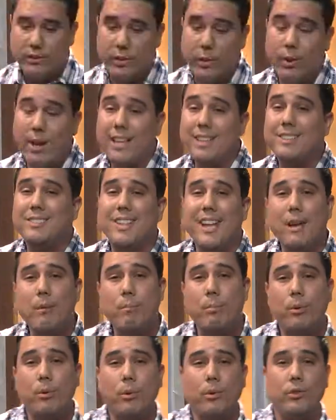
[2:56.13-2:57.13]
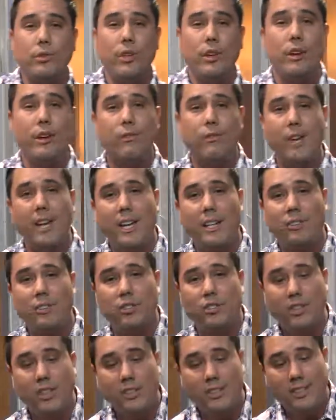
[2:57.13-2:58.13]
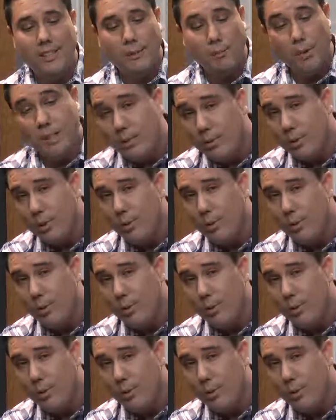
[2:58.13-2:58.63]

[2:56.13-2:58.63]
So examples of HTTP